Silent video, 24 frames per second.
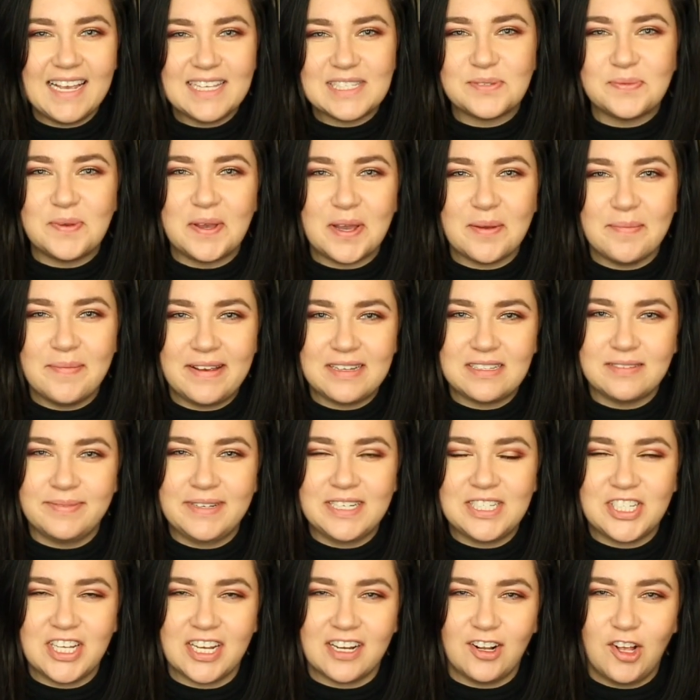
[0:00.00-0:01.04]
guys, welcome back to my
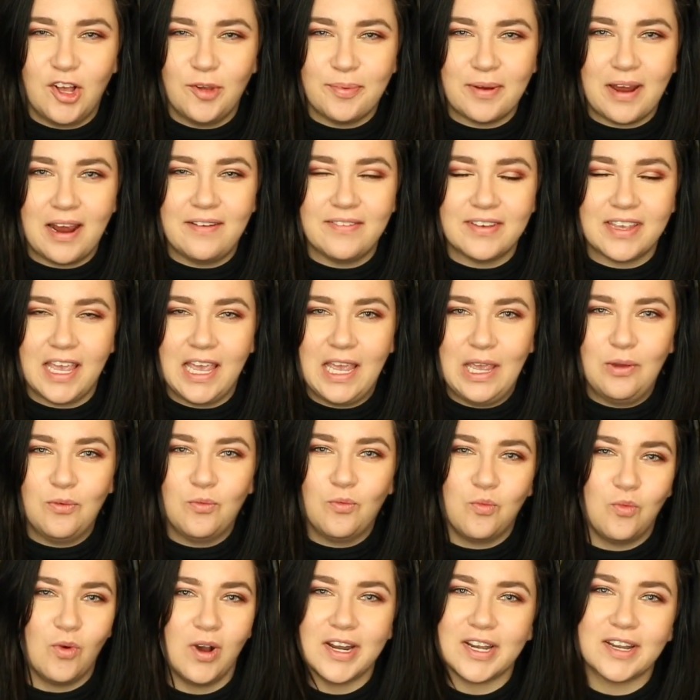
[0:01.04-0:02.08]
channel. Hope you're having a
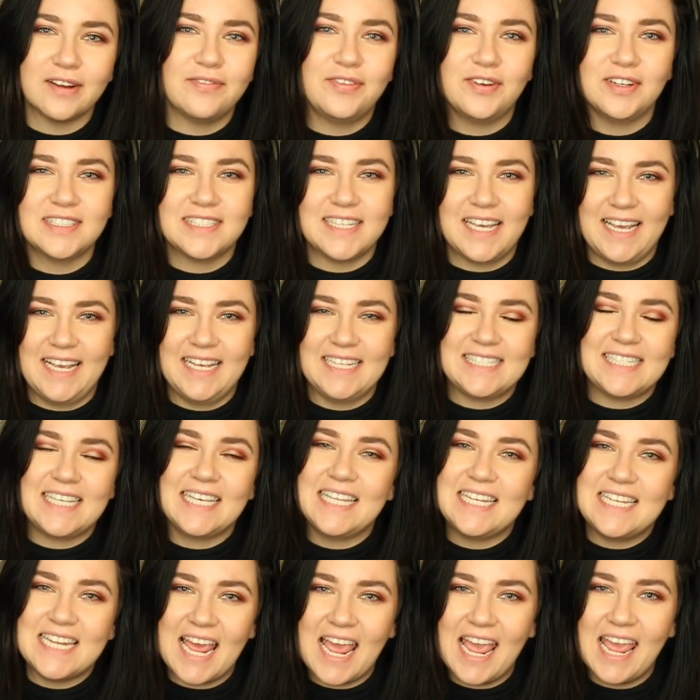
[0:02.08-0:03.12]
wonderful day.
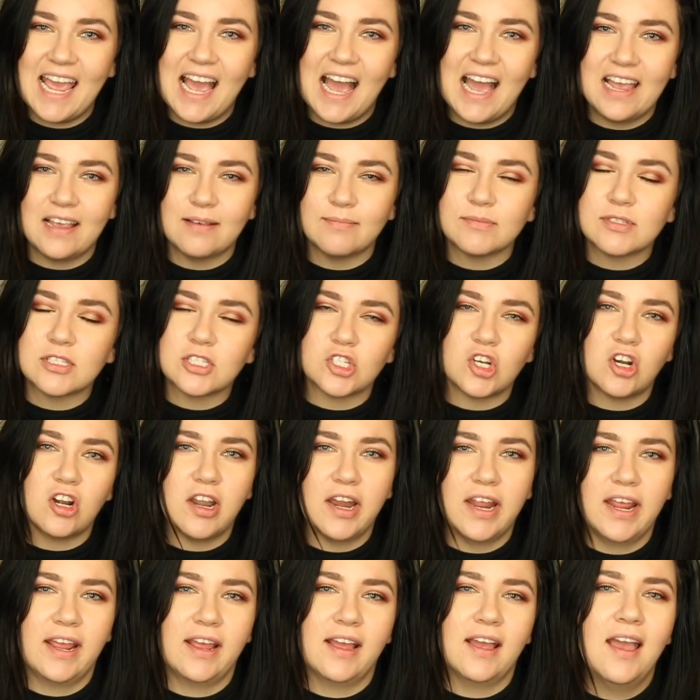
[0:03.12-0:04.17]
Today I am
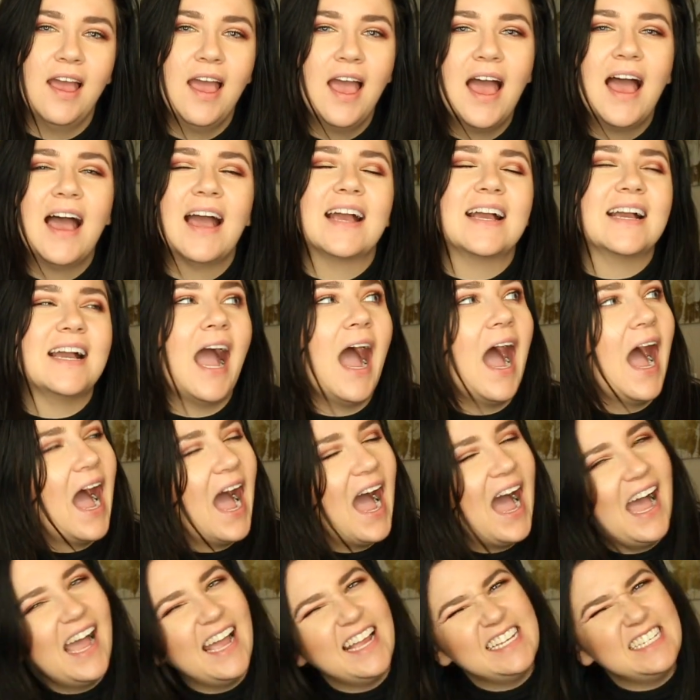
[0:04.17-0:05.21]
starting
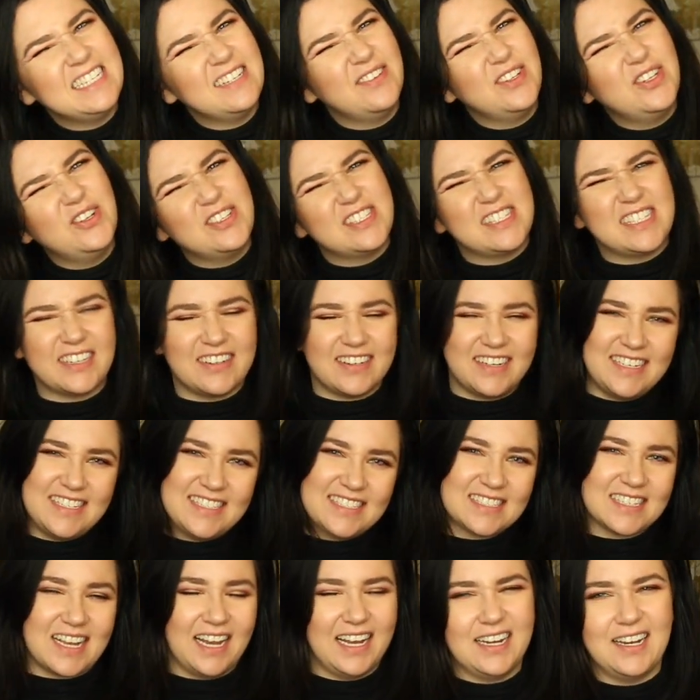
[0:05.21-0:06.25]
kind of a new
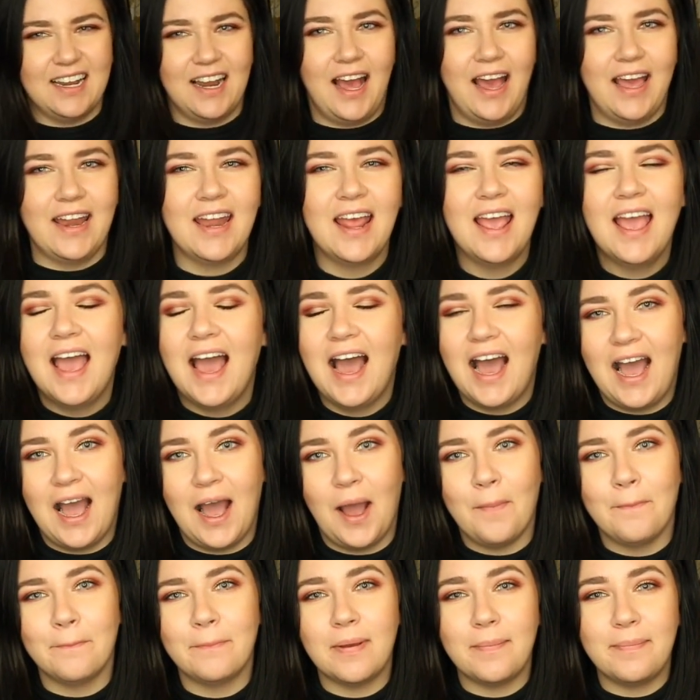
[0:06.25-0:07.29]
series, kind of
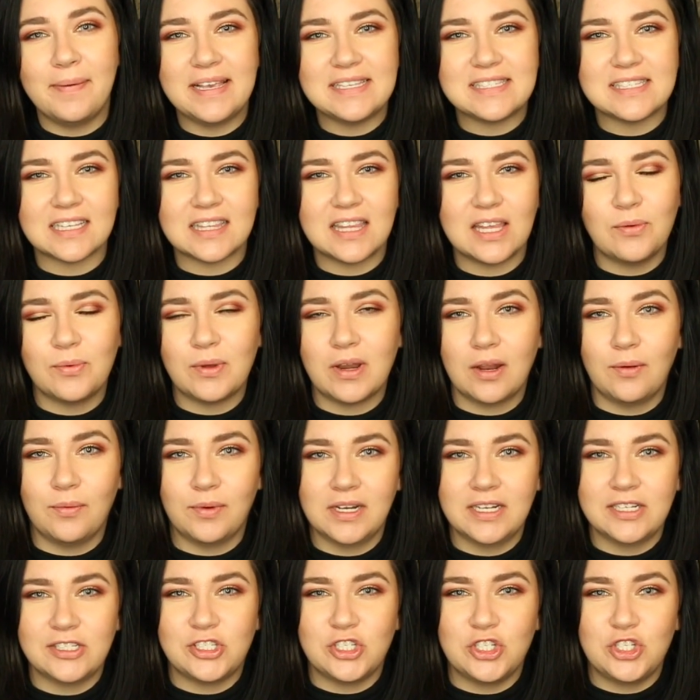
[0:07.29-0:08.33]
not, but basically what I
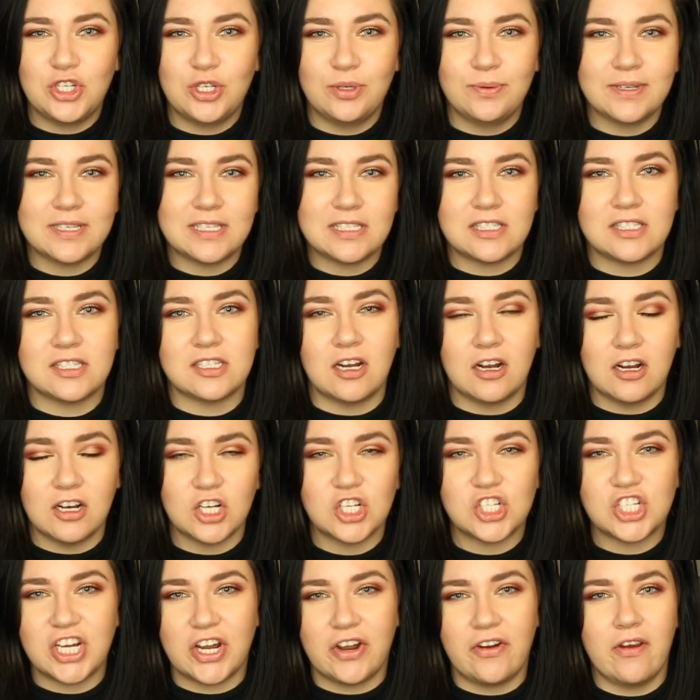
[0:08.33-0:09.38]
wanted to do was start
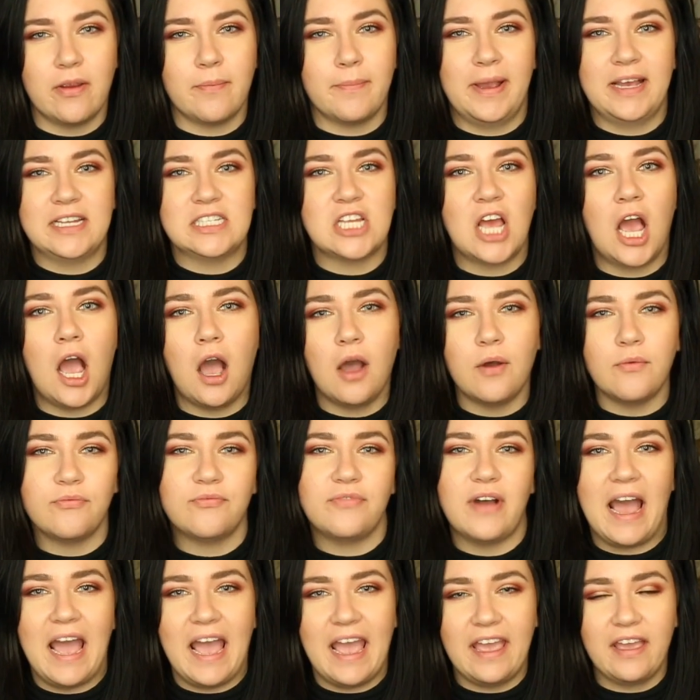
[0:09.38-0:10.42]
sharing my top
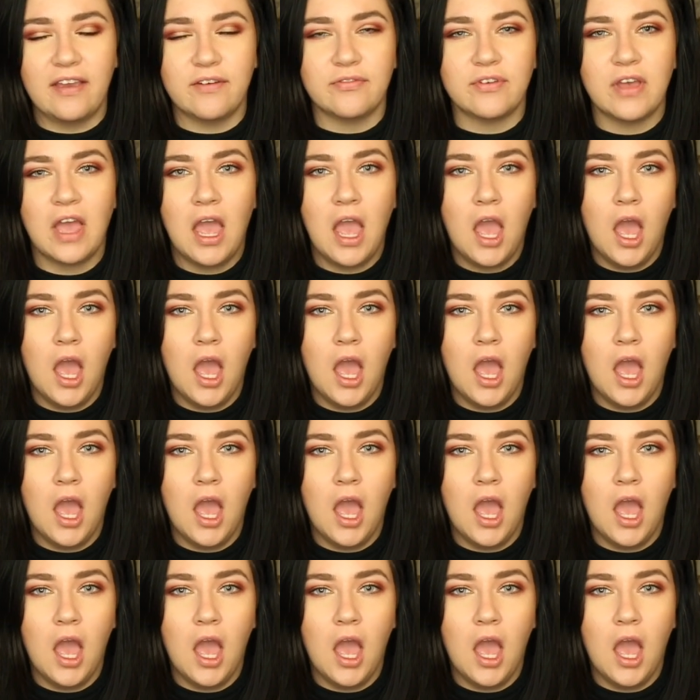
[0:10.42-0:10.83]
5